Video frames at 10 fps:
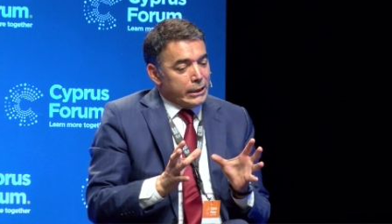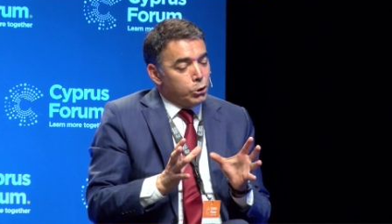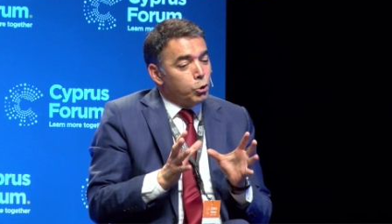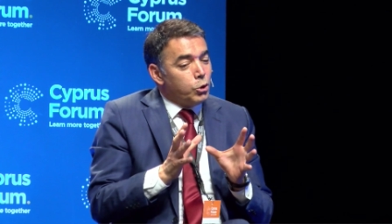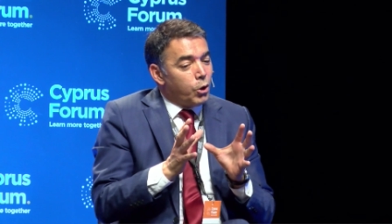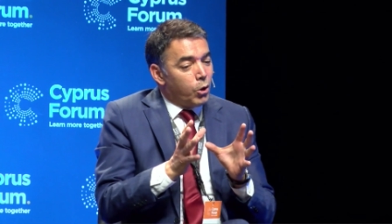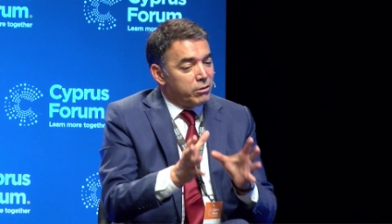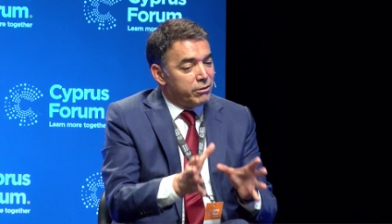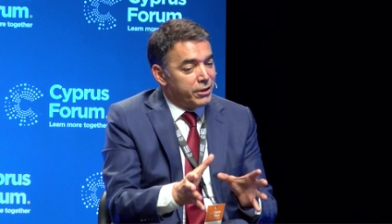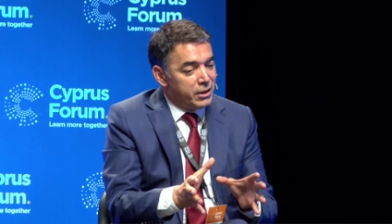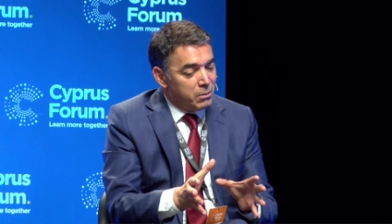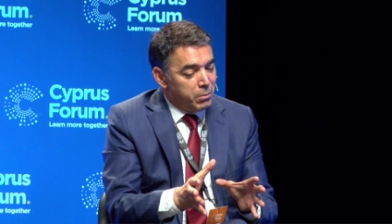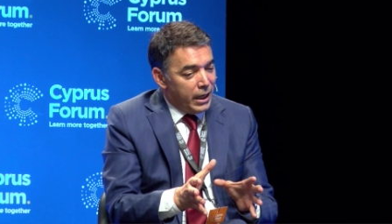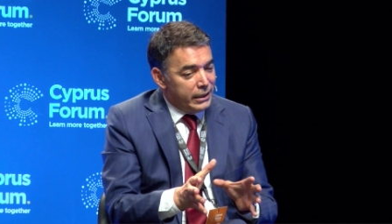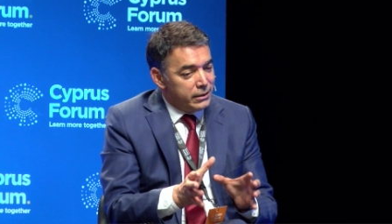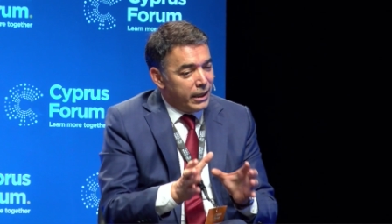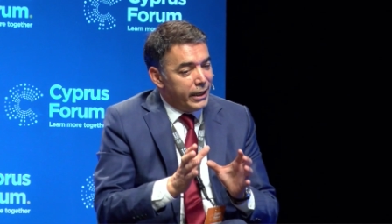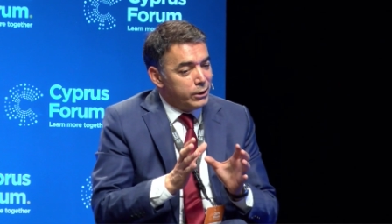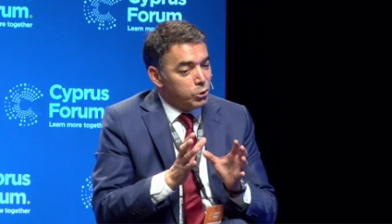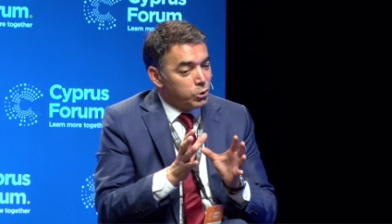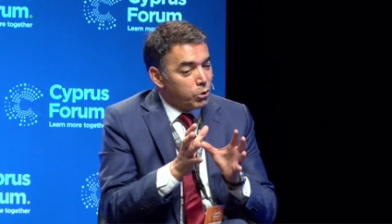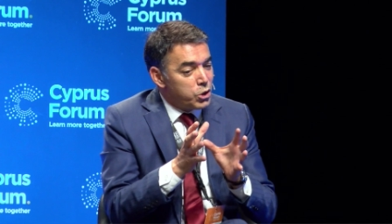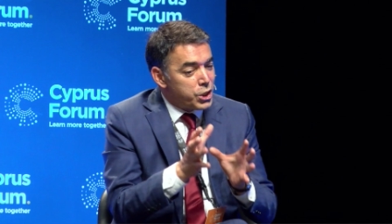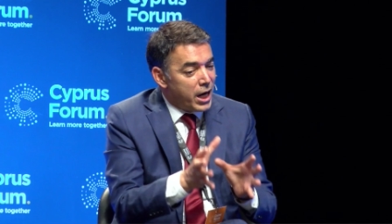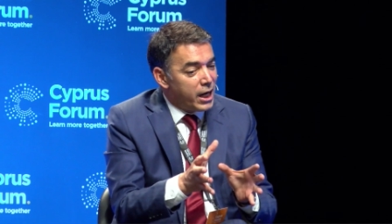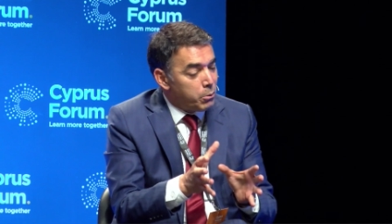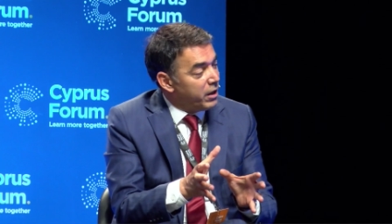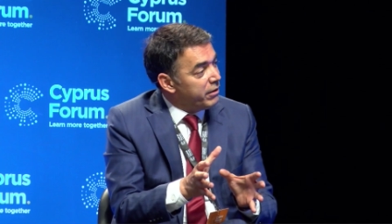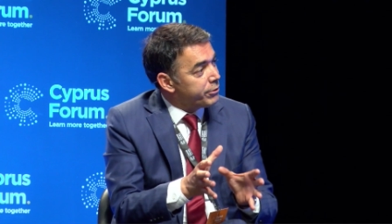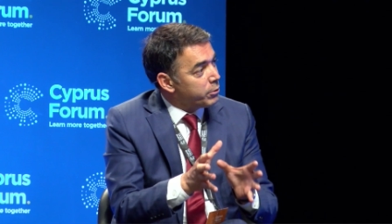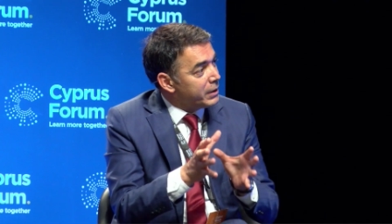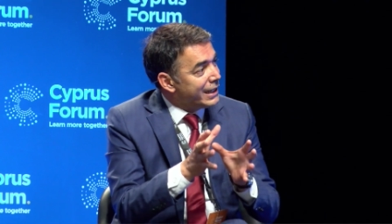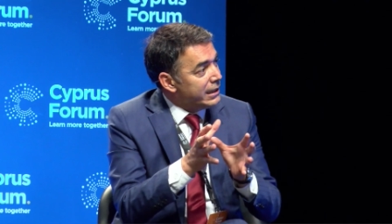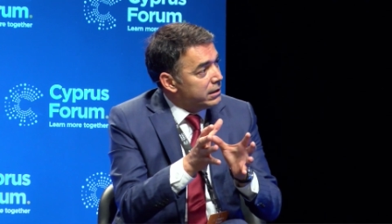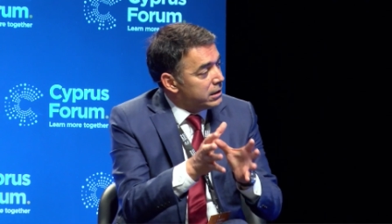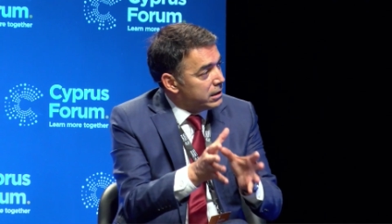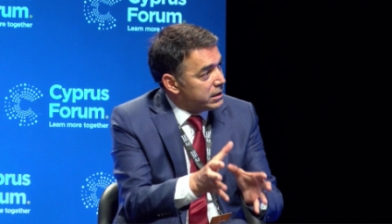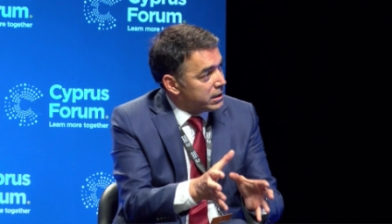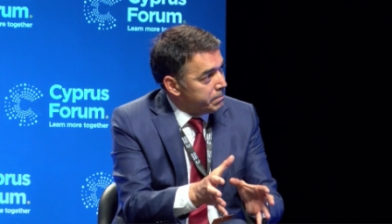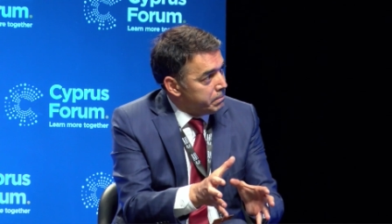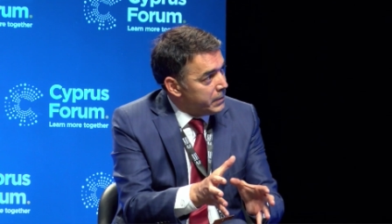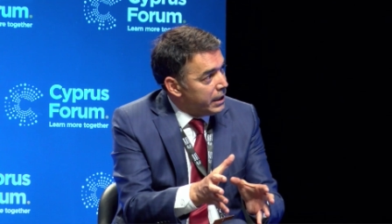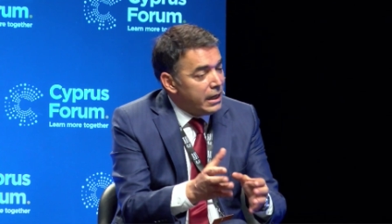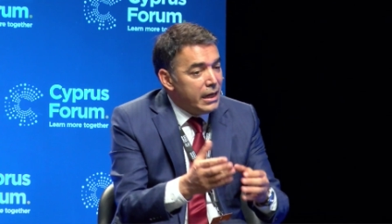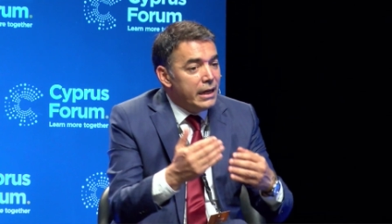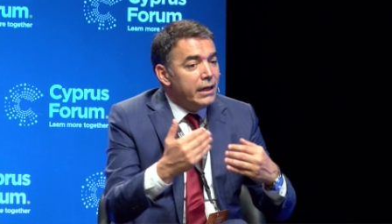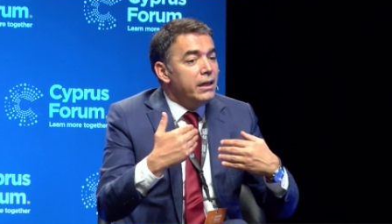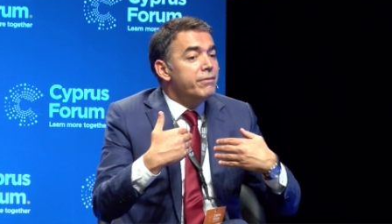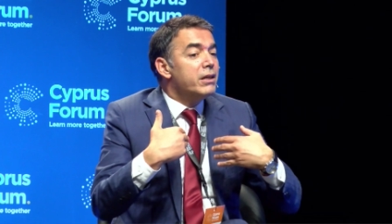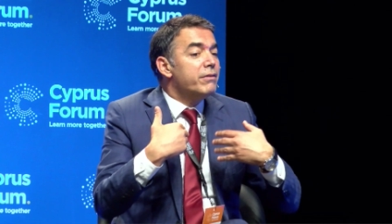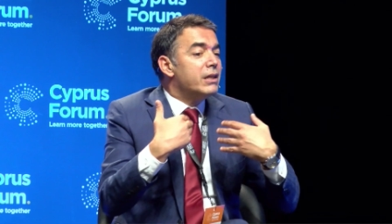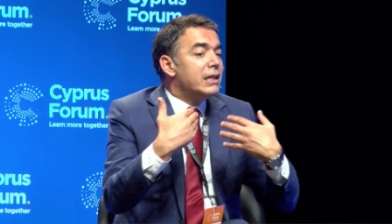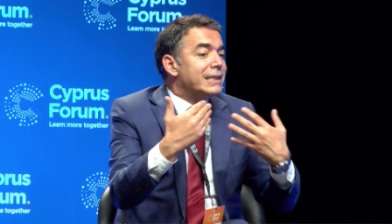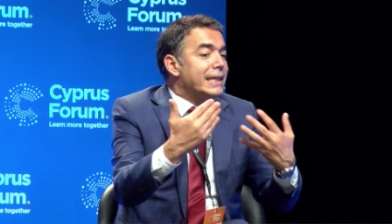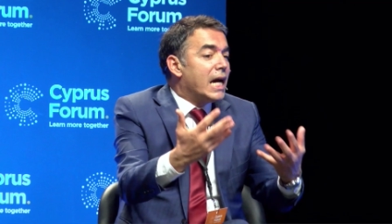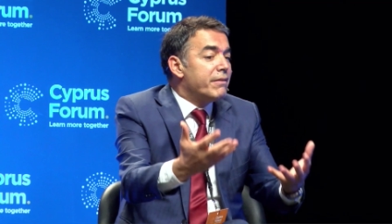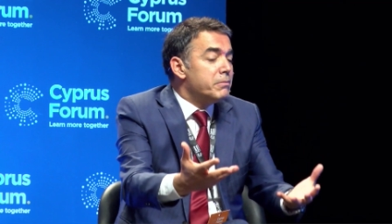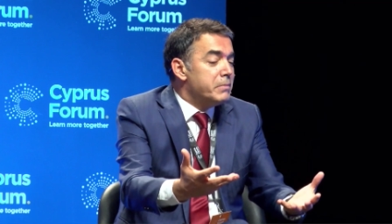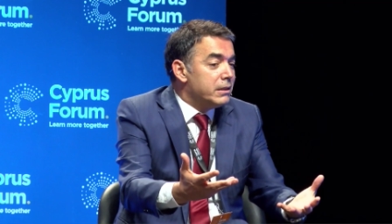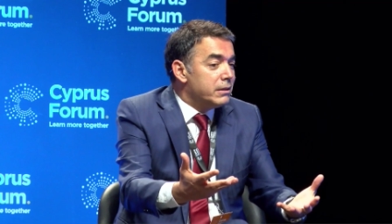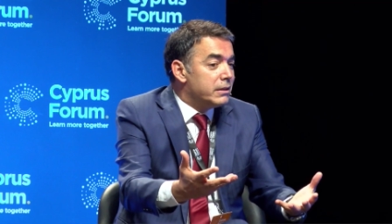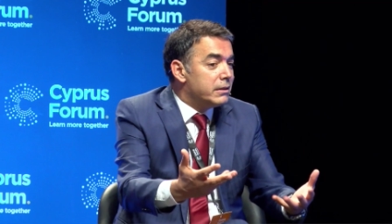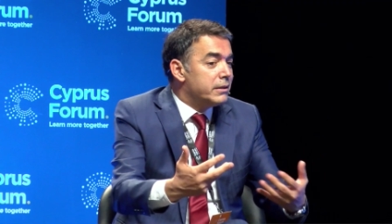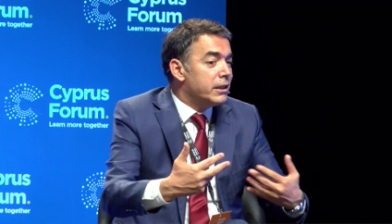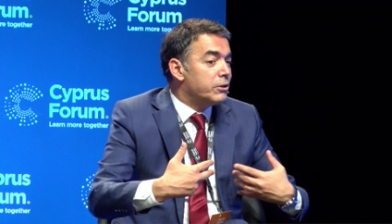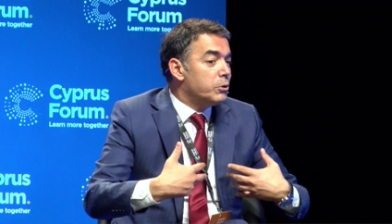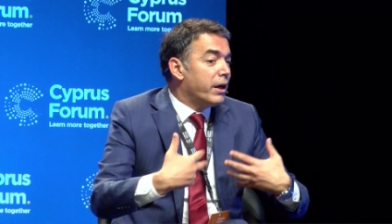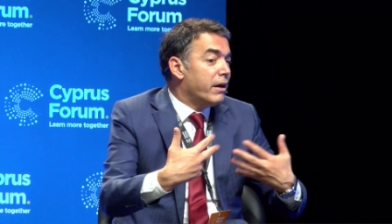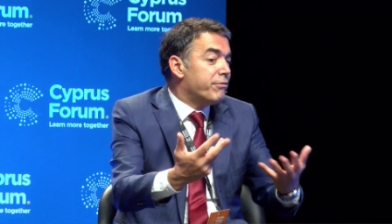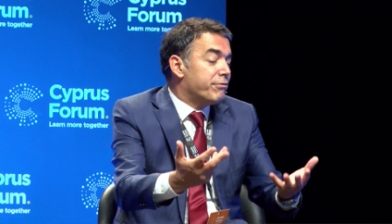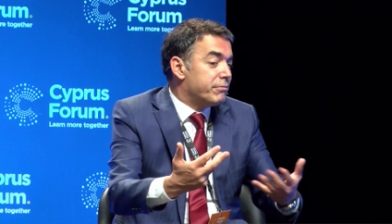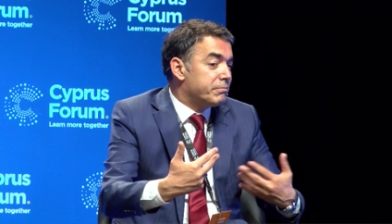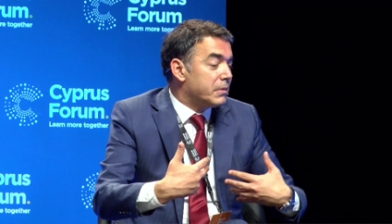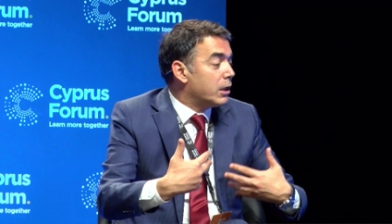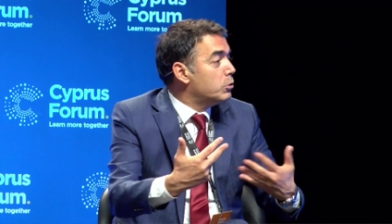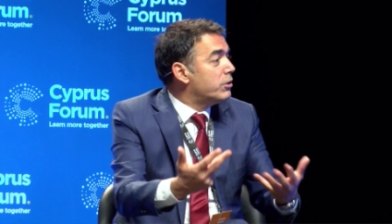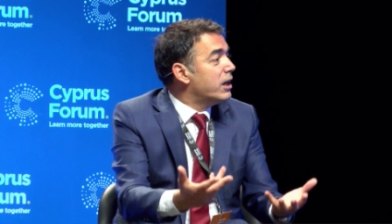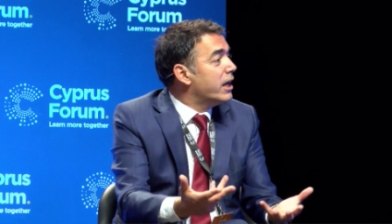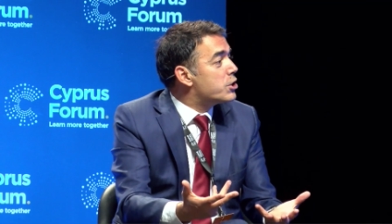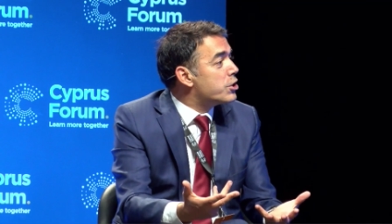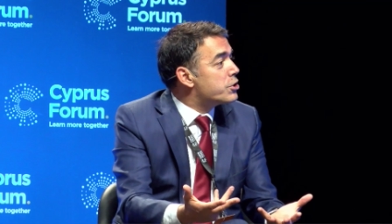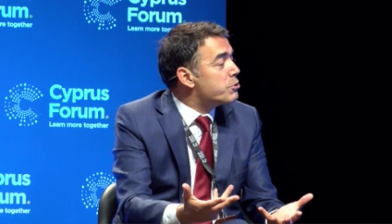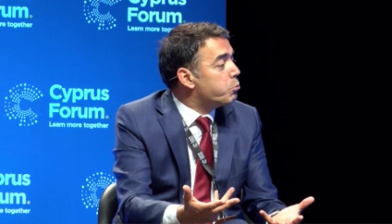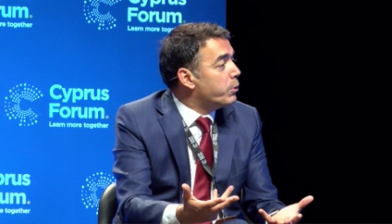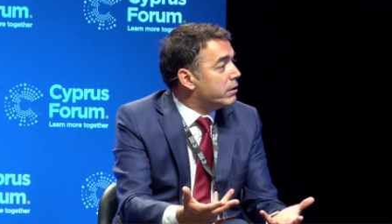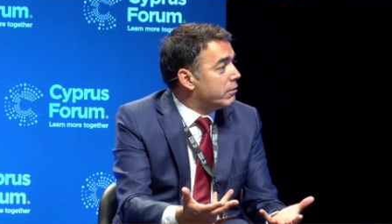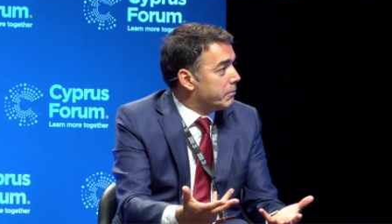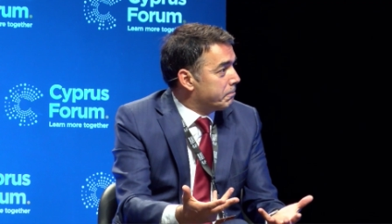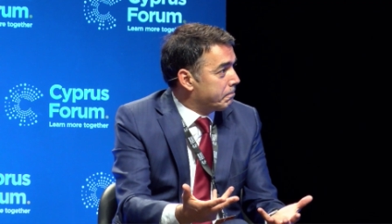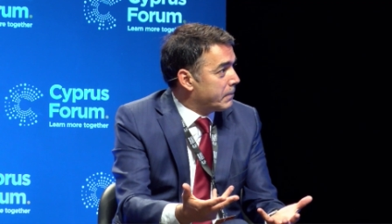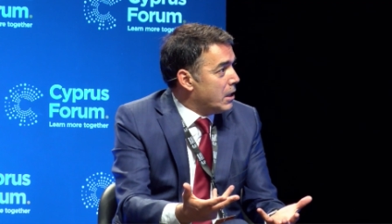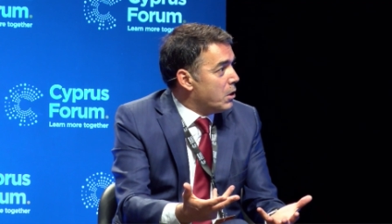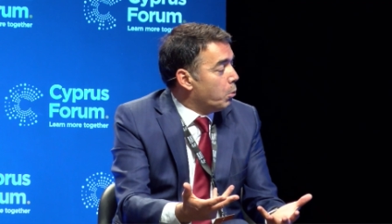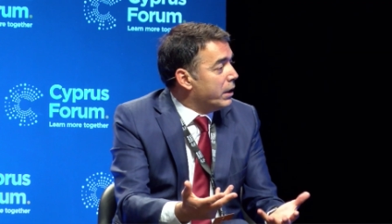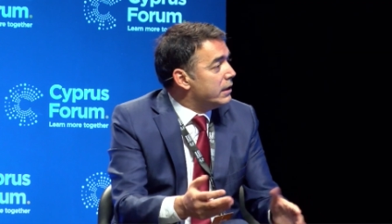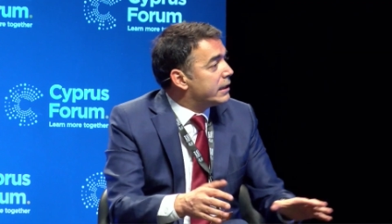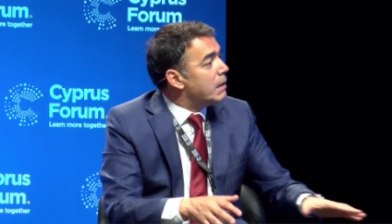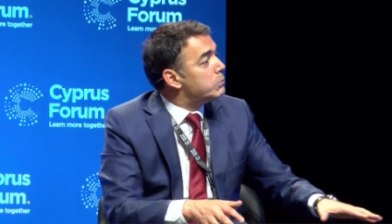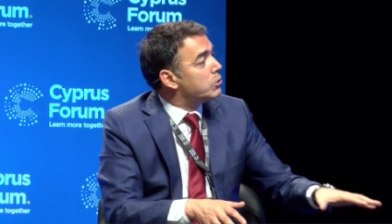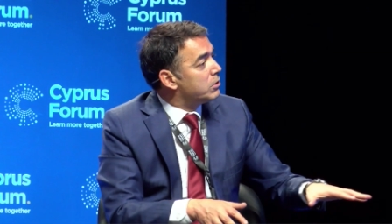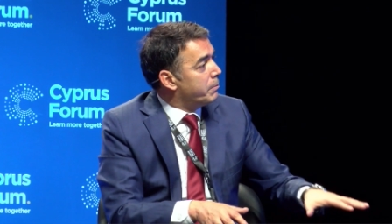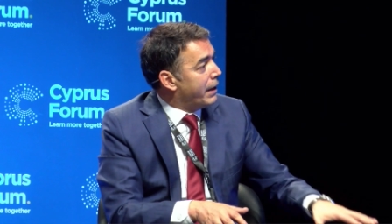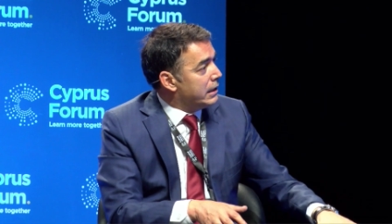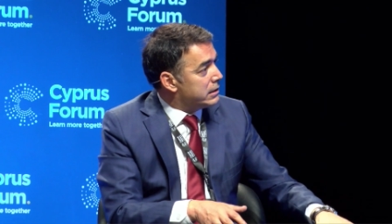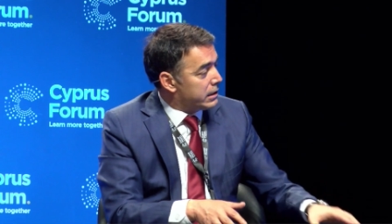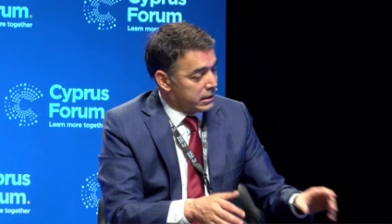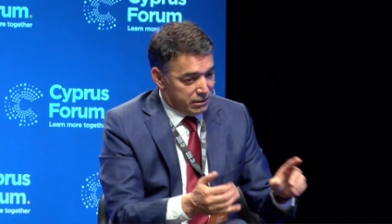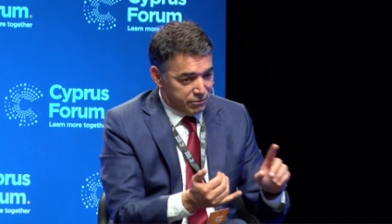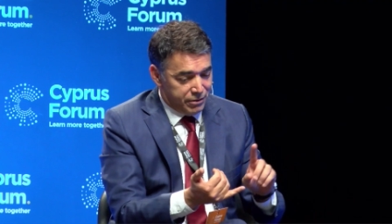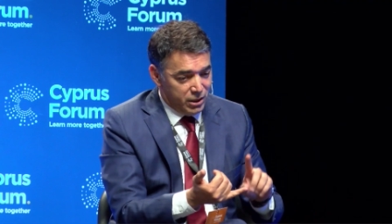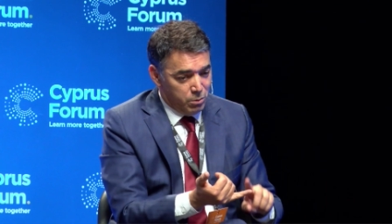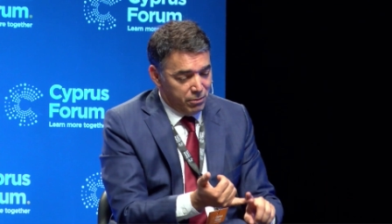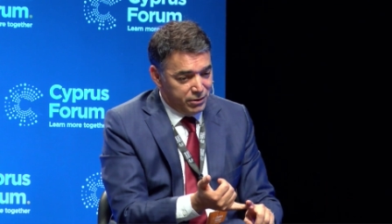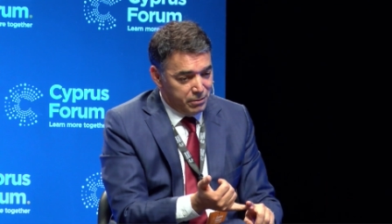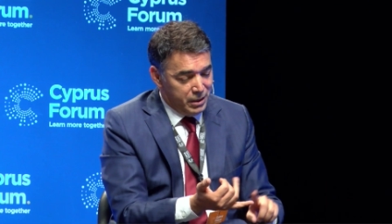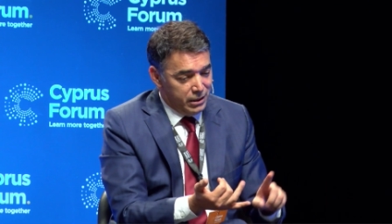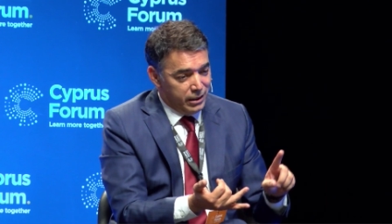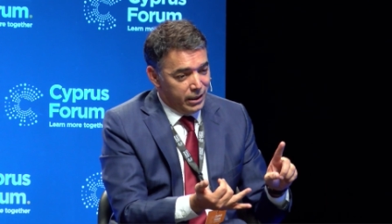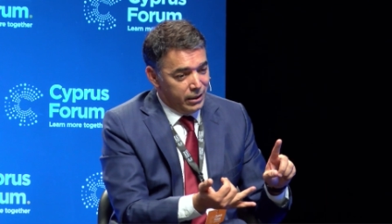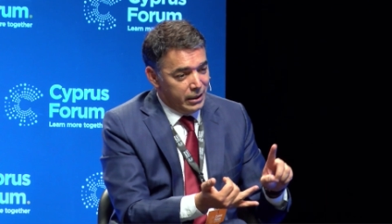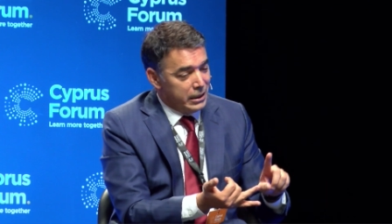do not turn a blind eye, do not shy away from criticism, even if there is a government that you have a good relationship with. When it comes to the basics, freedom of the media,